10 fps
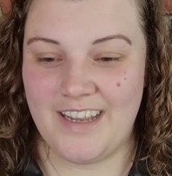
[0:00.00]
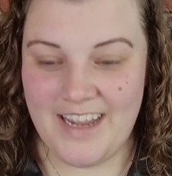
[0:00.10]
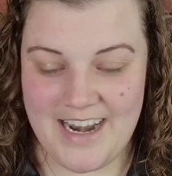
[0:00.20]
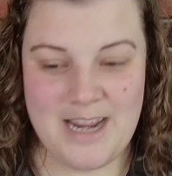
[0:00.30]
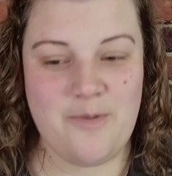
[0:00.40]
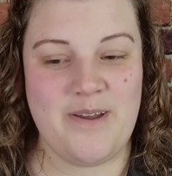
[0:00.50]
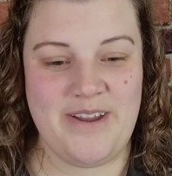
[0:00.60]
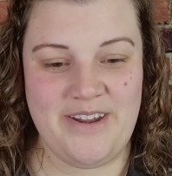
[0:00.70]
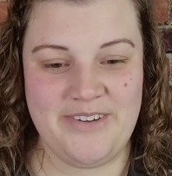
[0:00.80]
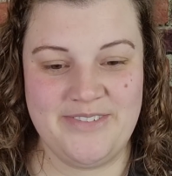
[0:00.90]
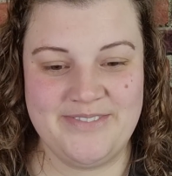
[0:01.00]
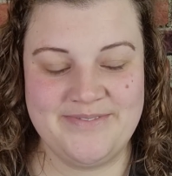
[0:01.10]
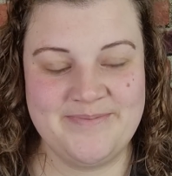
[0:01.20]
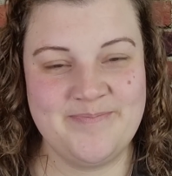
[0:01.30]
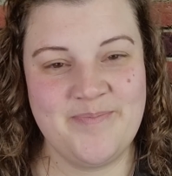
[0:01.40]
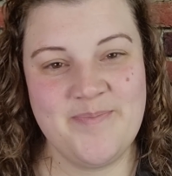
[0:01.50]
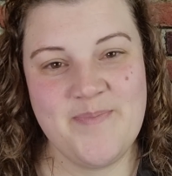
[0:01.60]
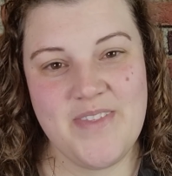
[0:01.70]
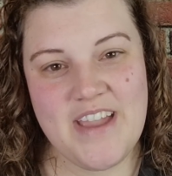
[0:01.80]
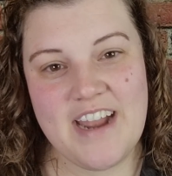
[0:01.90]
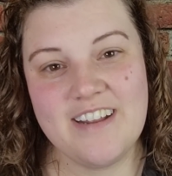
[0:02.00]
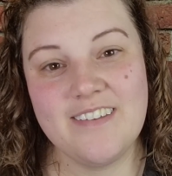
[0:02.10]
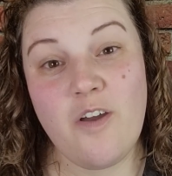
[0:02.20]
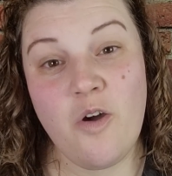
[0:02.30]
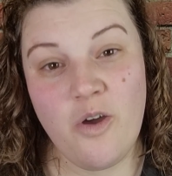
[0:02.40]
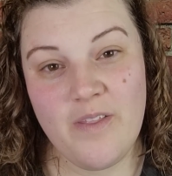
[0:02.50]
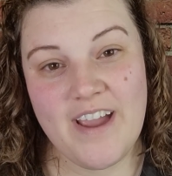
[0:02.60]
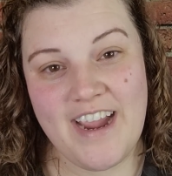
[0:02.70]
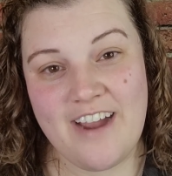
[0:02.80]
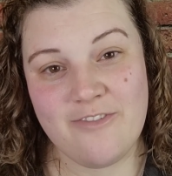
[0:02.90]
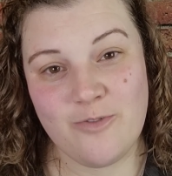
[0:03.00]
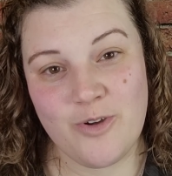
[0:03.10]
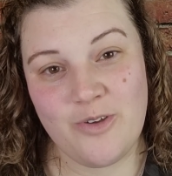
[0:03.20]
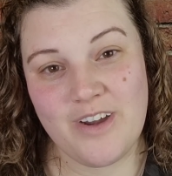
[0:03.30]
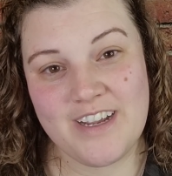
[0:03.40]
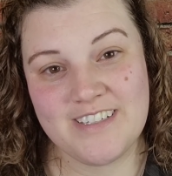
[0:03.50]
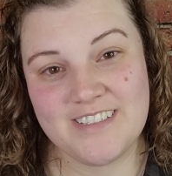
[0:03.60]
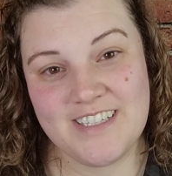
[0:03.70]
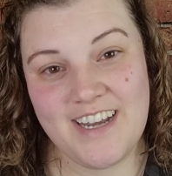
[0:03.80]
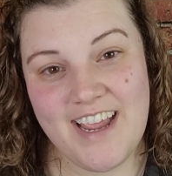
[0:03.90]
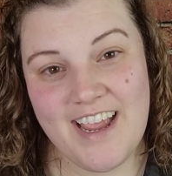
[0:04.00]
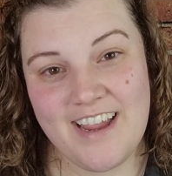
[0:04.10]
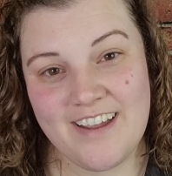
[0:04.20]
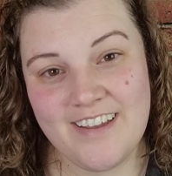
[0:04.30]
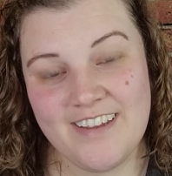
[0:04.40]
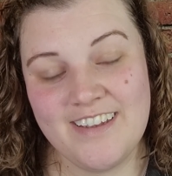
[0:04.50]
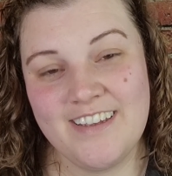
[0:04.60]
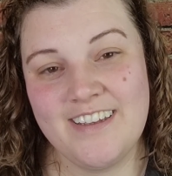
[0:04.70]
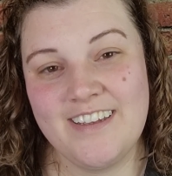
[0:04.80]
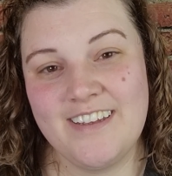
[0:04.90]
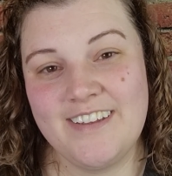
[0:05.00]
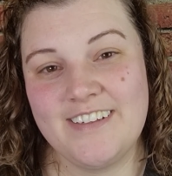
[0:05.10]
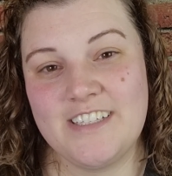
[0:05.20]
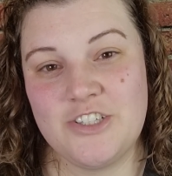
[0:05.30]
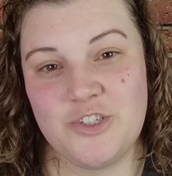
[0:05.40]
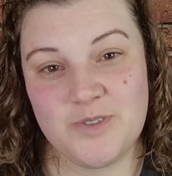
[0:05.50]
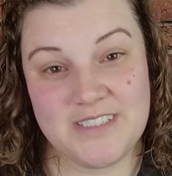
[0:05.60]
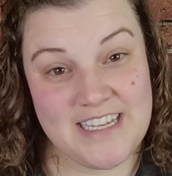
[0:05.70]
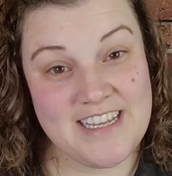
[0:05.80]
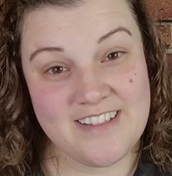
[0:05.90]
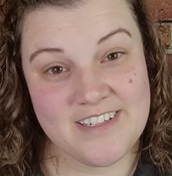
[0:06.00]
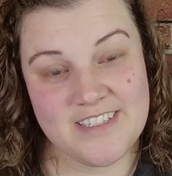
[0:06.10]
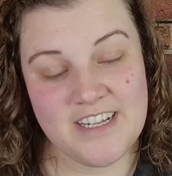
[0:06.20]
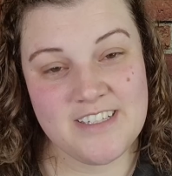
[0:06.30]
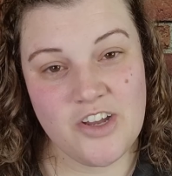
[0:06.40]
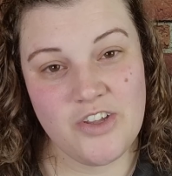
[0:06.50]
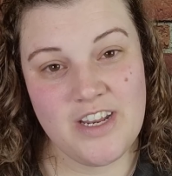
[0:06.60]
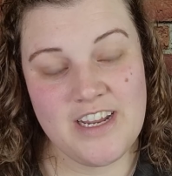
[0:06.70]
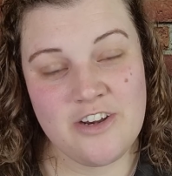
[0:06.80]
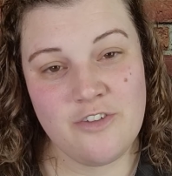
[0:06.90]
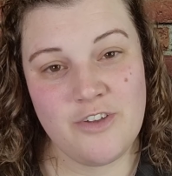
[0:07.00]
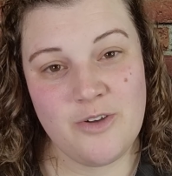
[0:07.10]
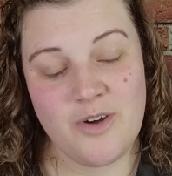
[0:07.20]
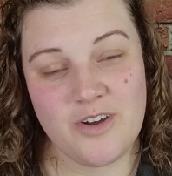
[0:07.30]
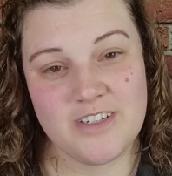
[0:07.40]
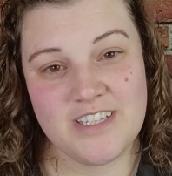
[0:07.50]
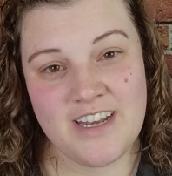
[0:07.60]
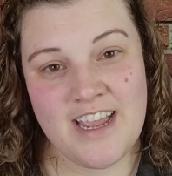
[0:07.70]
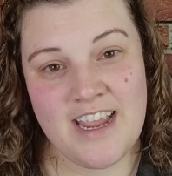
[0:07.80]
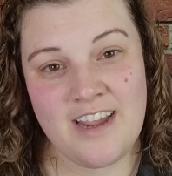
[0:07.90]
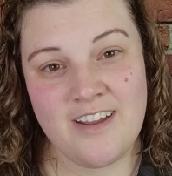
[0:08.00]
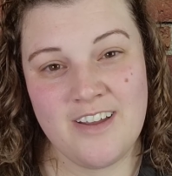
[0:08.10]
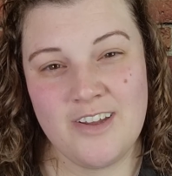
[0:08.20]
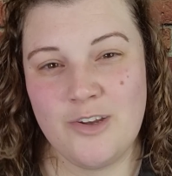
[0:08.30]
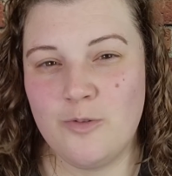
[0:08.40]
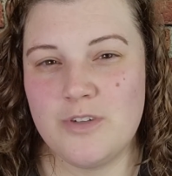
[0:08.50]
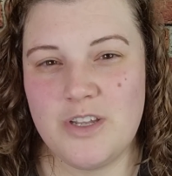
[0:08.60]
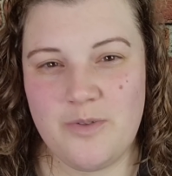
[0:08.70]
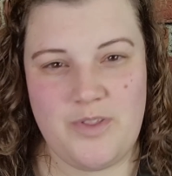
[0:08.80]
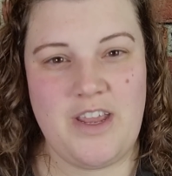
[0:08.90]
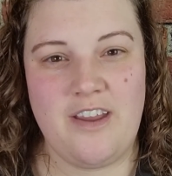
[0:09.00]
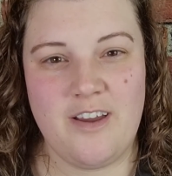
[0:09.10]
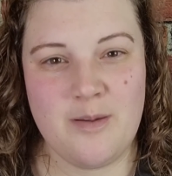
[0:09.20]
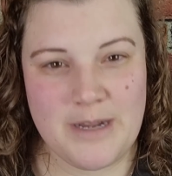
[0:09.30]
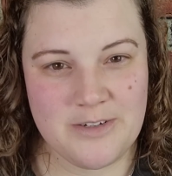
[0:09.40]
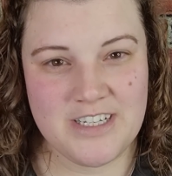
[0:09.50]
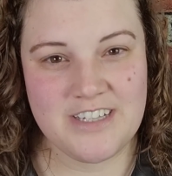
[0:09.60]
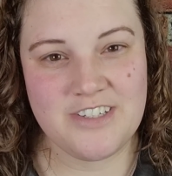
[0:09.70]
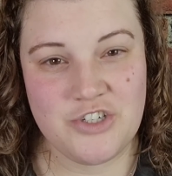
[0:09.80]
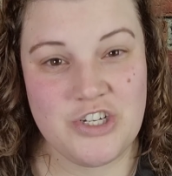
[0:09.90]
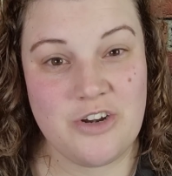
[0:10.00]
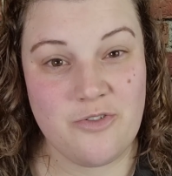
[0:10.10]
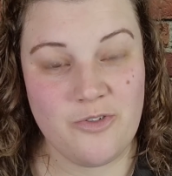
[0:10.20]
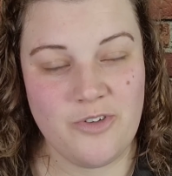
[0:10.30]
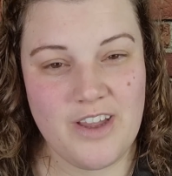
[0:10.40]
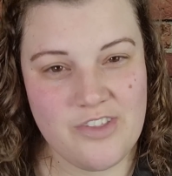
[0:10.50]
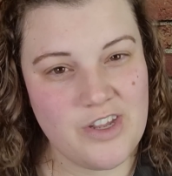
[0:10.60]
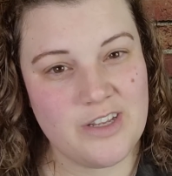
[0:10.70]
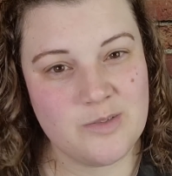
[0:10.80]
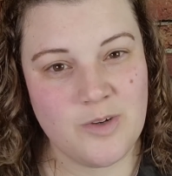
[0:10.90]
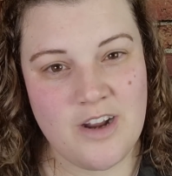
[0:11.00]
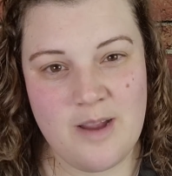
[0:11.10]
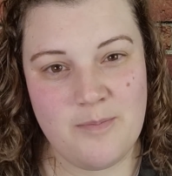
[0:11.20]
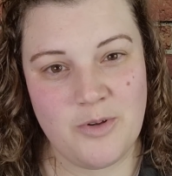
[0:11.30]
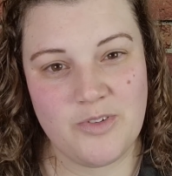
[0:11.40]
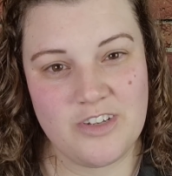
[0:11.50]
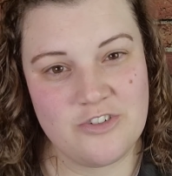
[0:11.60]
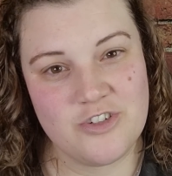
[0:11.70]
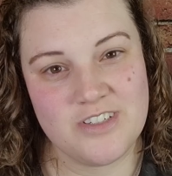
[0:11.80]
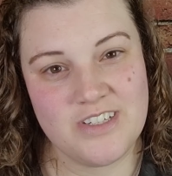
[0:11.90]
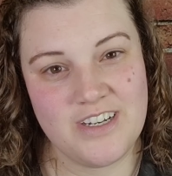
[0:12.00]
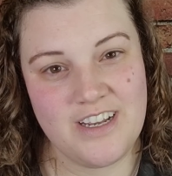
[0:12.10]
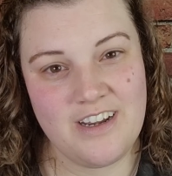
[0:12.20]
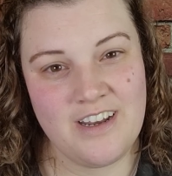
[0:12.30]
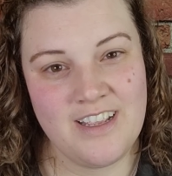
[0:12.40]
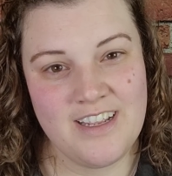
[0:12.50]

Anyway, that is all I have for you guys today. Did you see this Tess Holliday interview on today? what do you think about Tess in general? I think is what I'm most interested in.